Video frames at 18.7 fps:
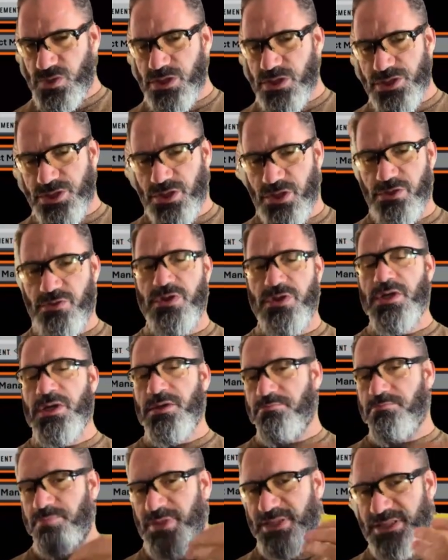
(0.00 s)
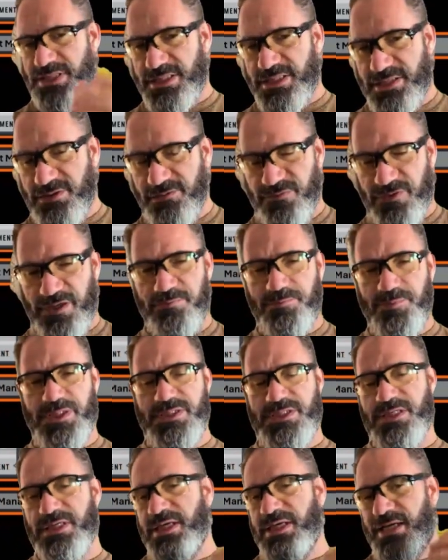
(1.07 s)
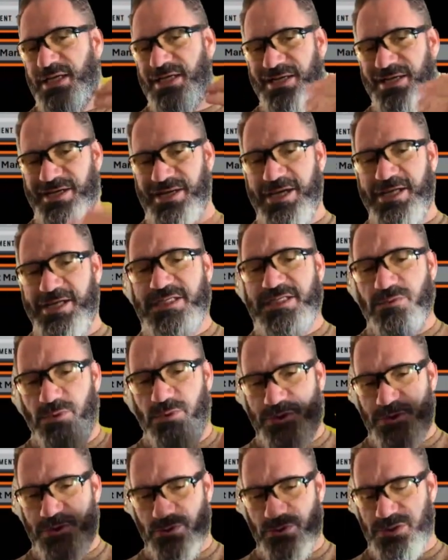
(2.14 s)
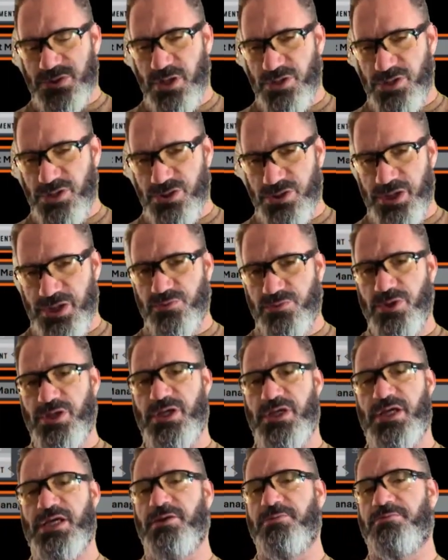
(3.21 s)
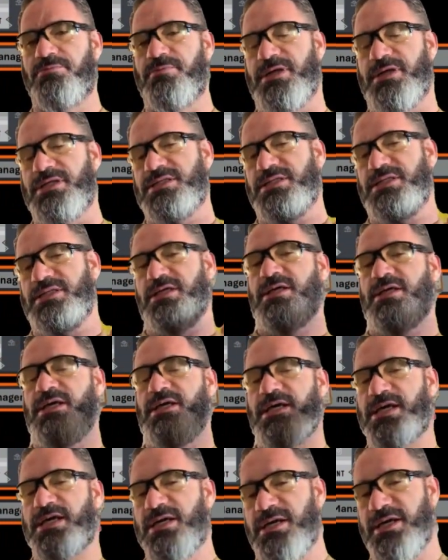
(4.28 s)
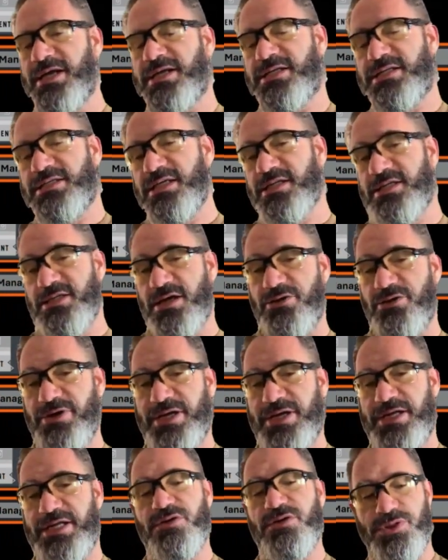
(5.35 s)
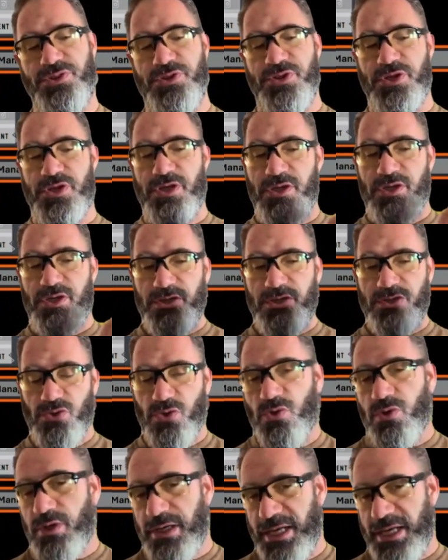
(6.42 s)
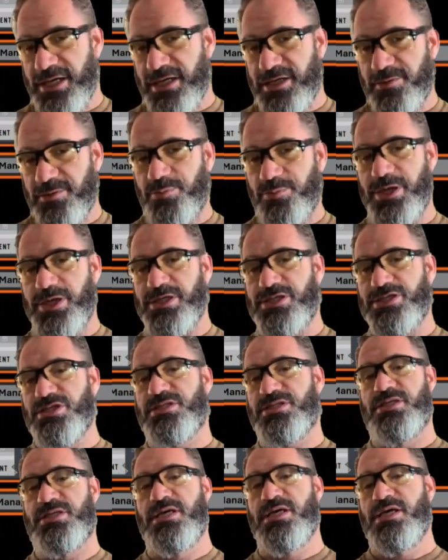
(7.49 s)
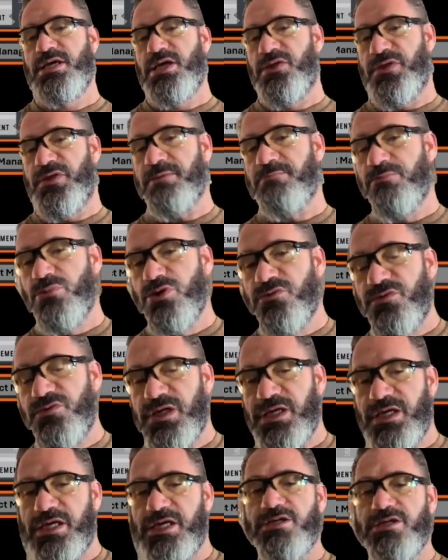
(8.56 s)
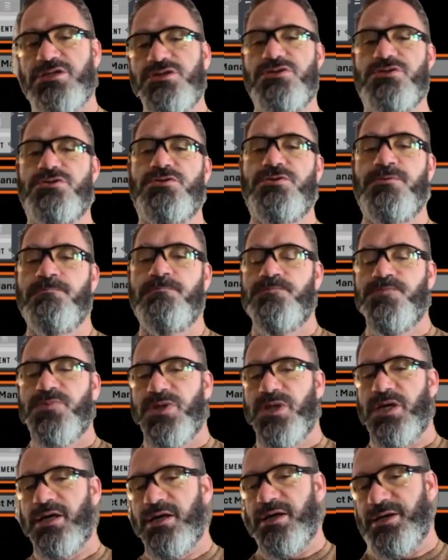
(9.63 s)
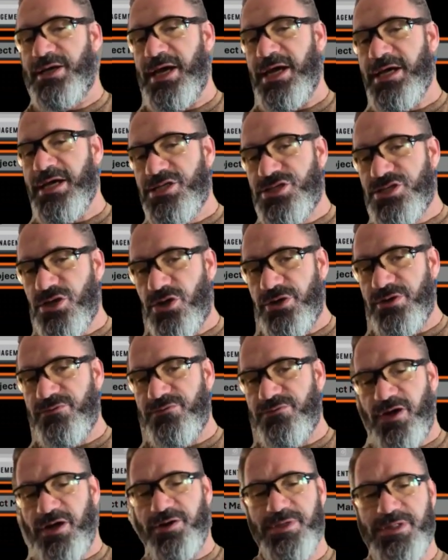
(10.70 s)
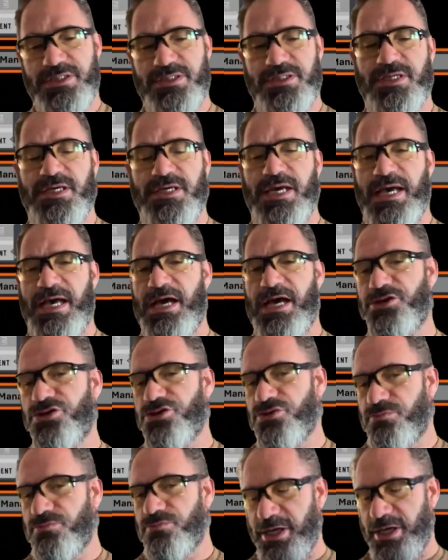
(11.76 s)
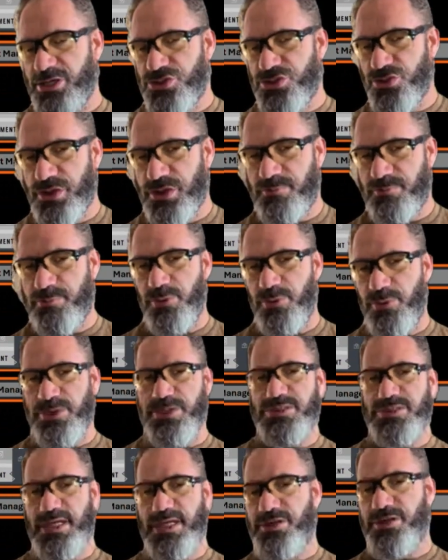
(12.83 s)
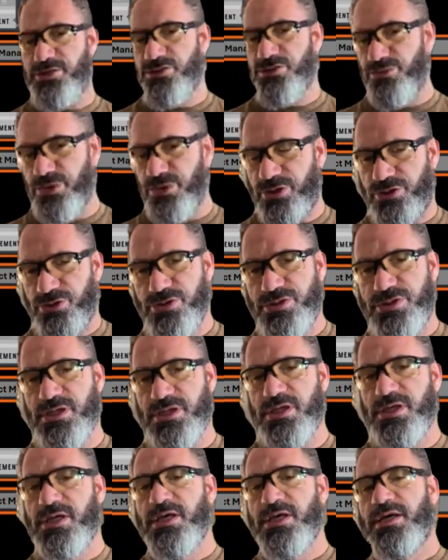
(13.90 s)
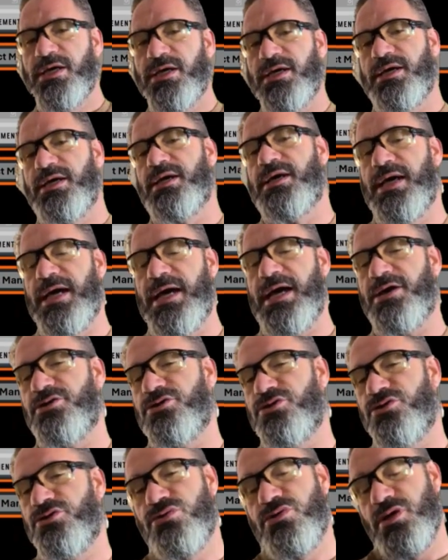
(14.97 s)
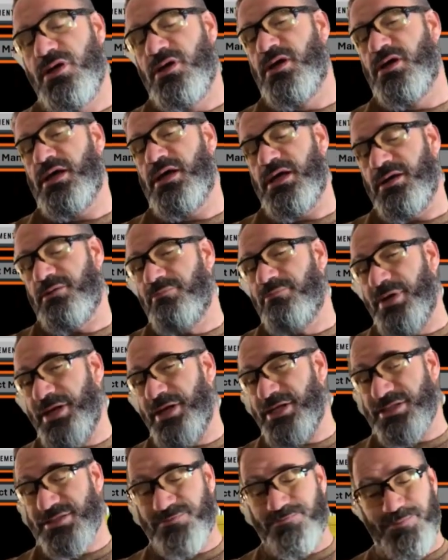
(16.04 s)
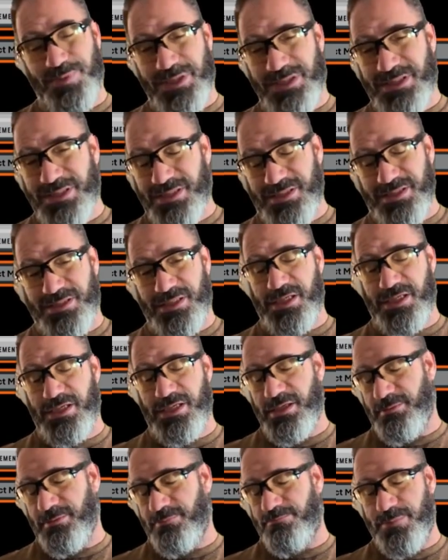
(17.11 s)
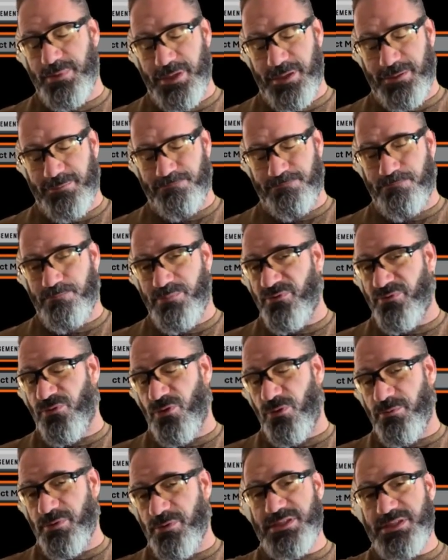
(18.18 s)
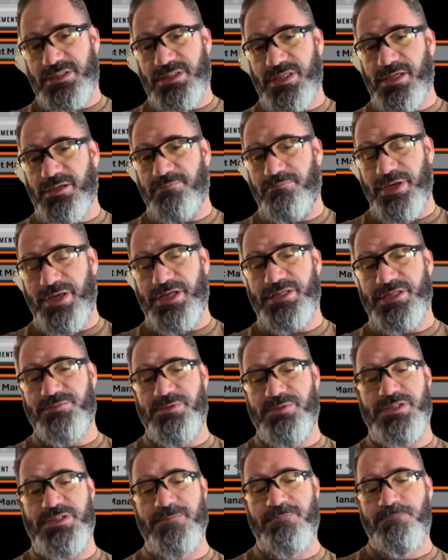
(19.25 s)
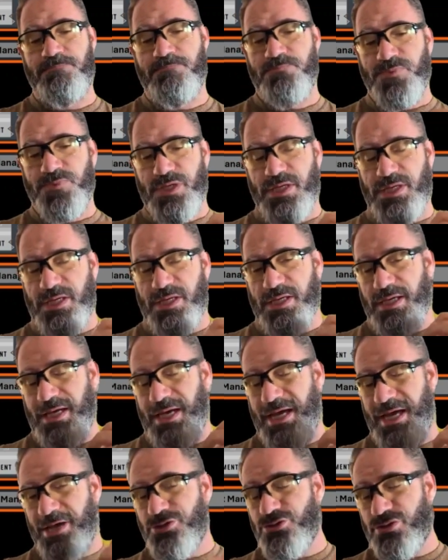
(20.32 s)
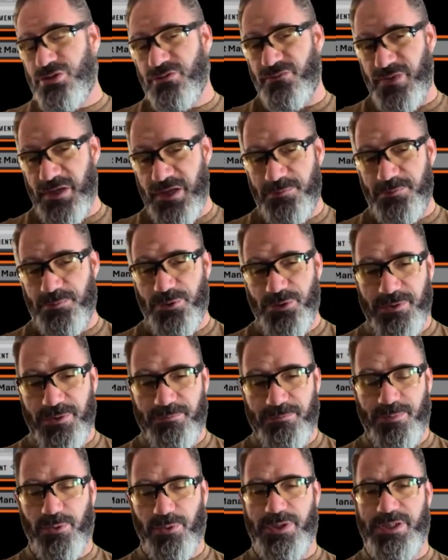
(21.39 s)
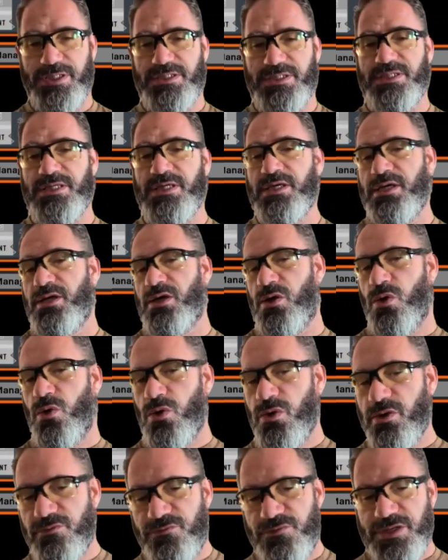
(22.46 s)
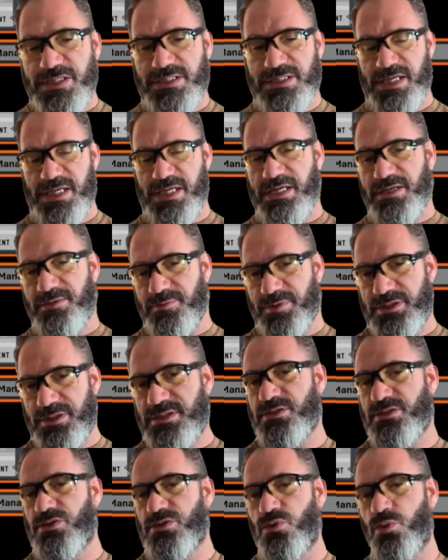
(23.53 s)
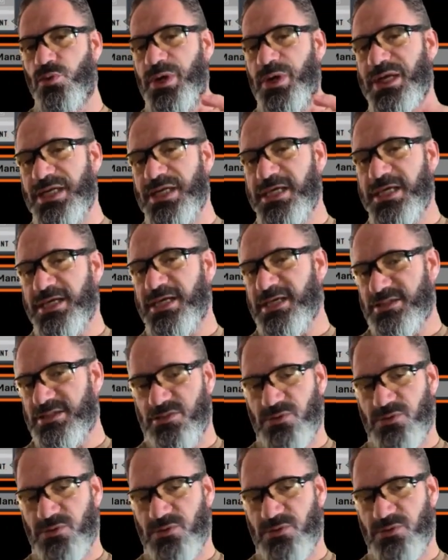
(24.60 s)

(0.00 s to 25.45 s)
So business development, connecting with your social networking capability, connecting directly with your landing pages, then moving into an HR environment. How do you manage your employees? How do you recruit? How do you manage business performance management? How do you develop your employees? All of these elements we needed as an